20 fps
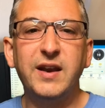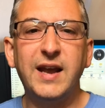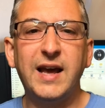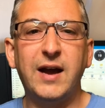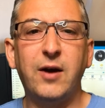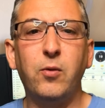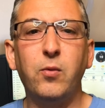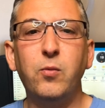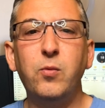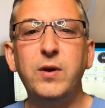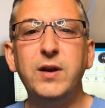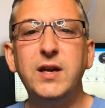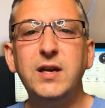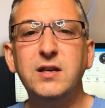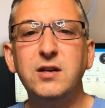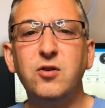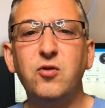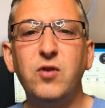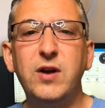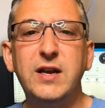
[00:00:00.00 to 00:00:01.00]
Now, we need
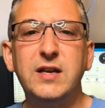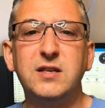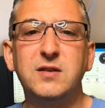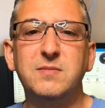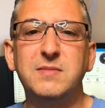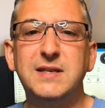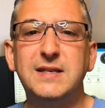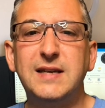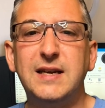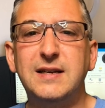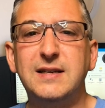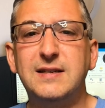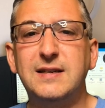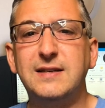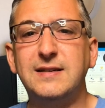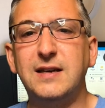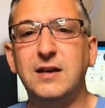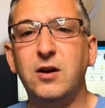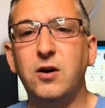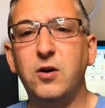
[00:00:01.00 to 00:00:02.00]
to create some
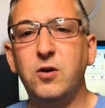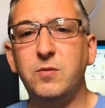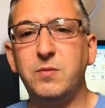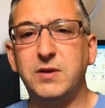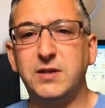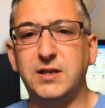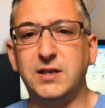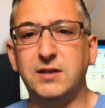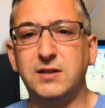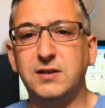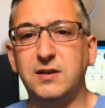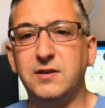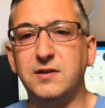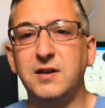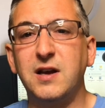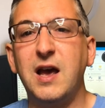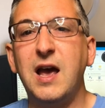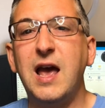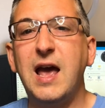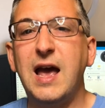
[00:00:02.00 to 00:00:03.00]
sensors in Home Assistant,
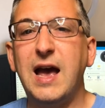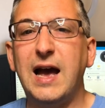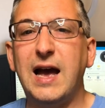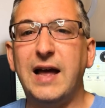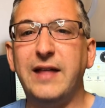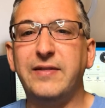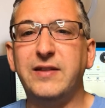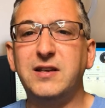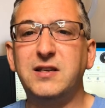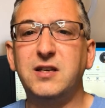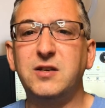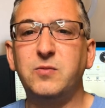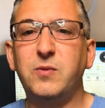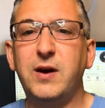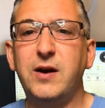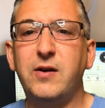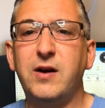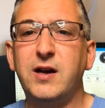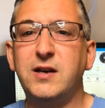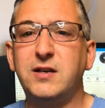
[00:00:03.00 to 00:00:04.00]
and this is
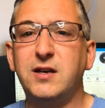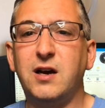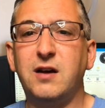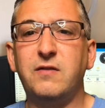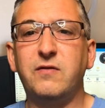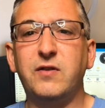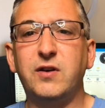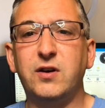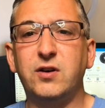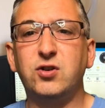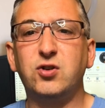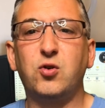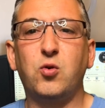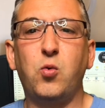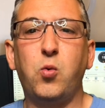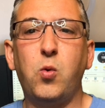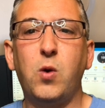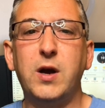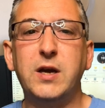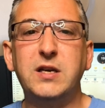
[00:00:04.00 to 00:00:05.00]
where I diverge
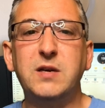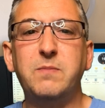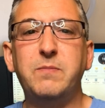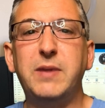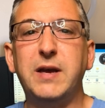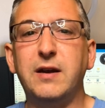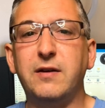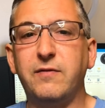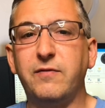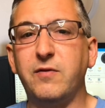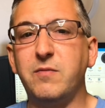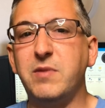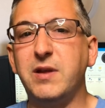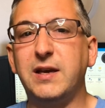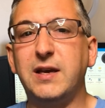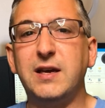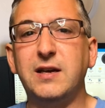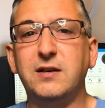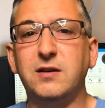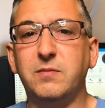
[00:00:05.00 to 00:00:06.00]
quite a bit from the
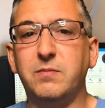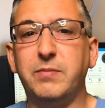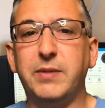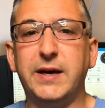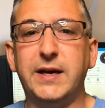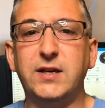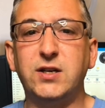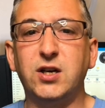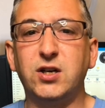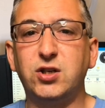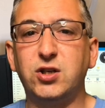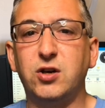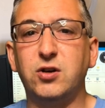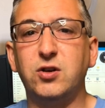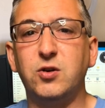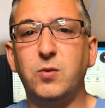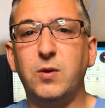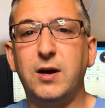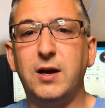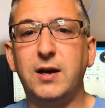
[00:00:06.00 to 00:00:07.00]
GitHub page I showed
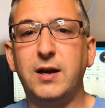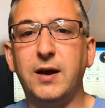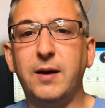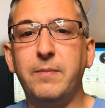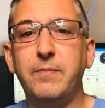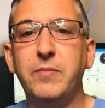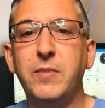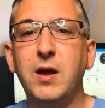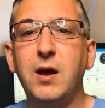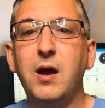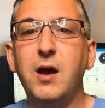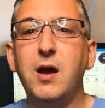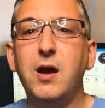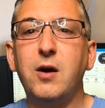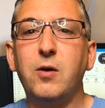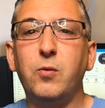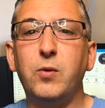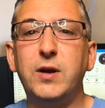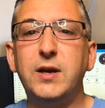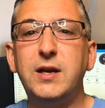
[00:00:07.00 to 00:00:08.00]
you earlier.
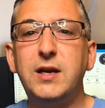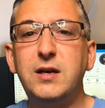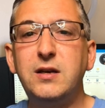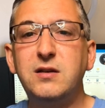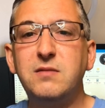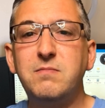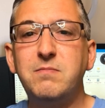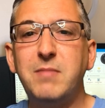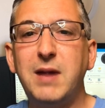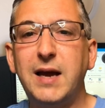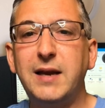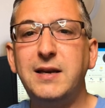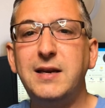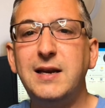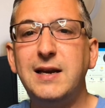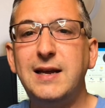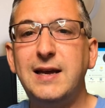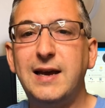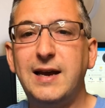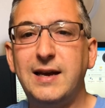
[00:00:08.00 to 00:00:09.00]
We need to
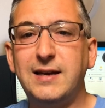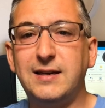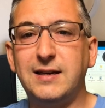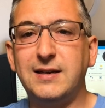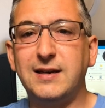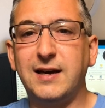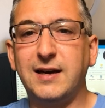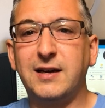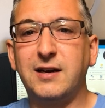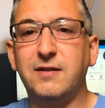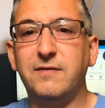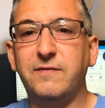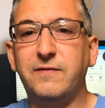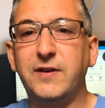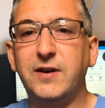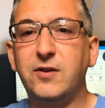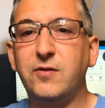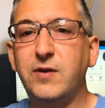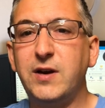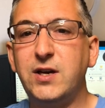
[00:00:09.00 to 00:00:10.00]
manually edit our
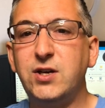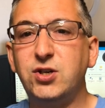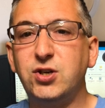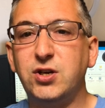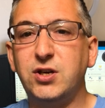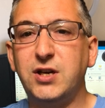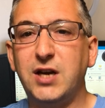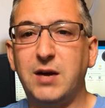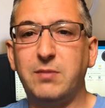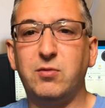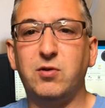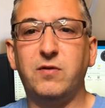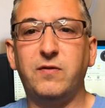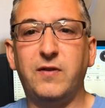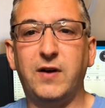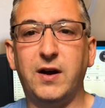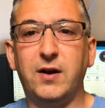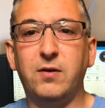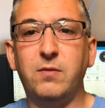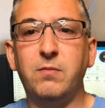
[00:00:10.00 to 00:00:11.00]
configuration YAML
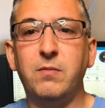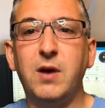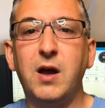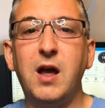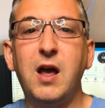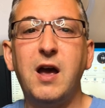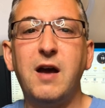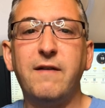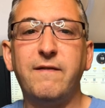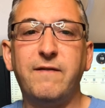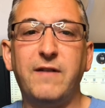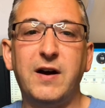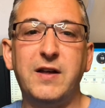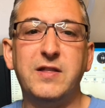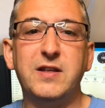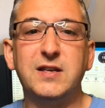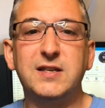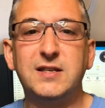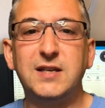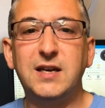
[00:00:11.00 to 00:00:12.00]
file,
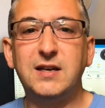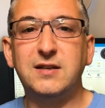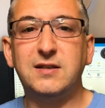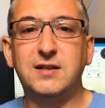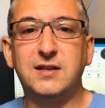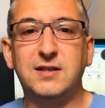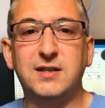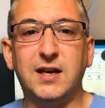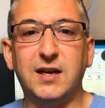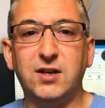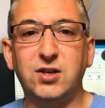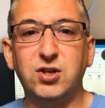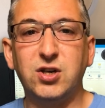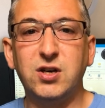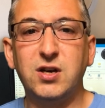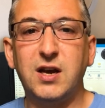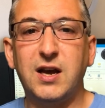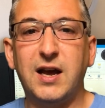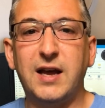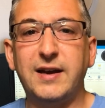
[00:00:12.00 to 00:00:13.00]
find the sensor
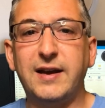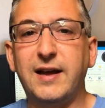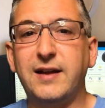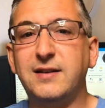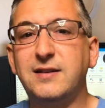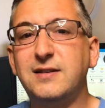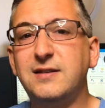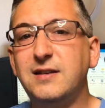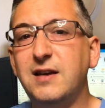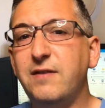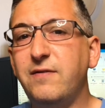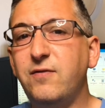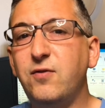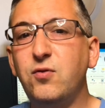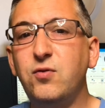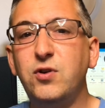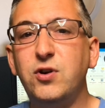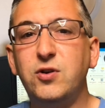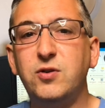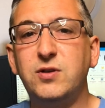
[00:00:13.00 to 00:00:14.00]
section, and add
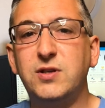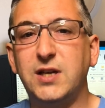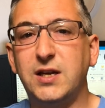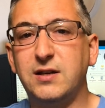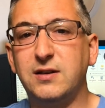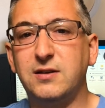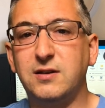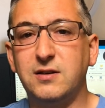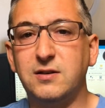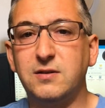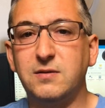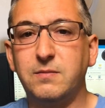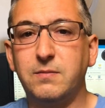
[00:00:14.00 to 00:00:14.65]
several new sensors.